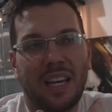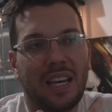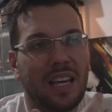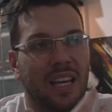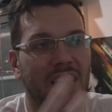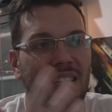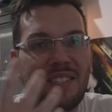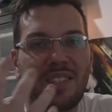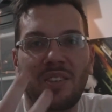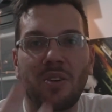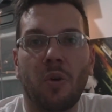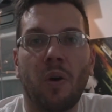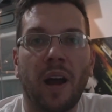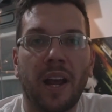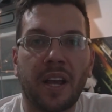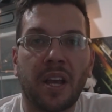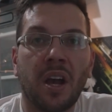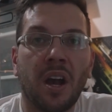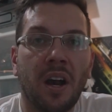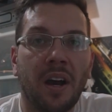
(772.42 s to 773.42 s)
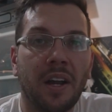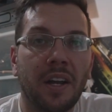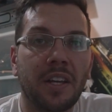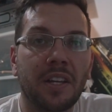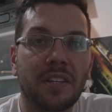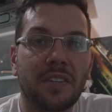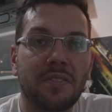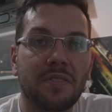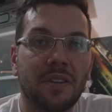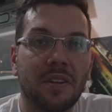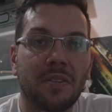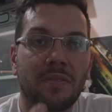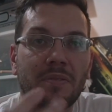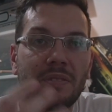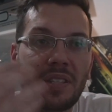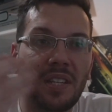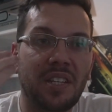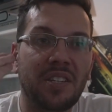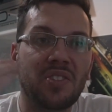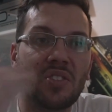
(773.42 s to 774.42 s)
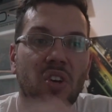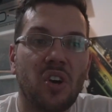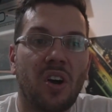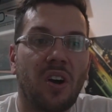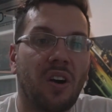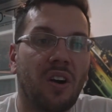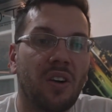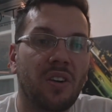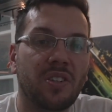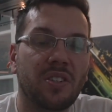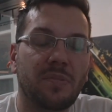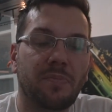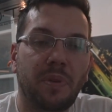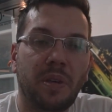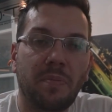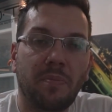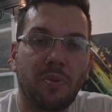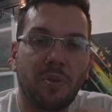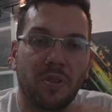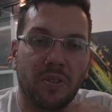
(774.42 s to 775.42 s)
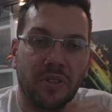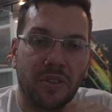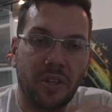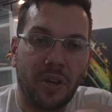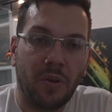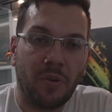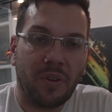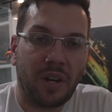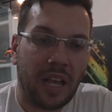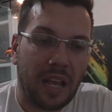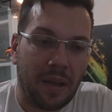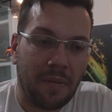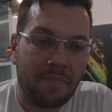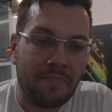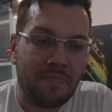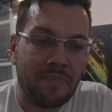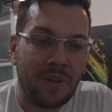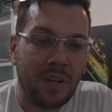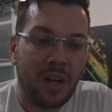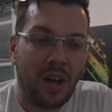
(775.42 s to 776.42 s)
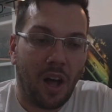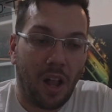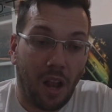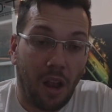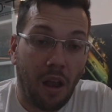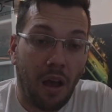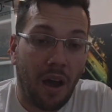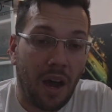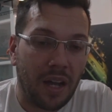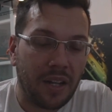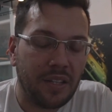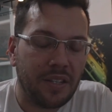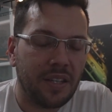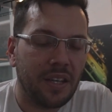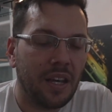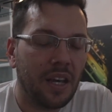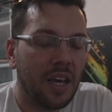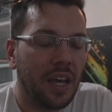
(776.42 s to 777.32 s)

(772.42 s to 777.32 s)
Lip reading: it's so iconic. You know, these cars, people know them a lot,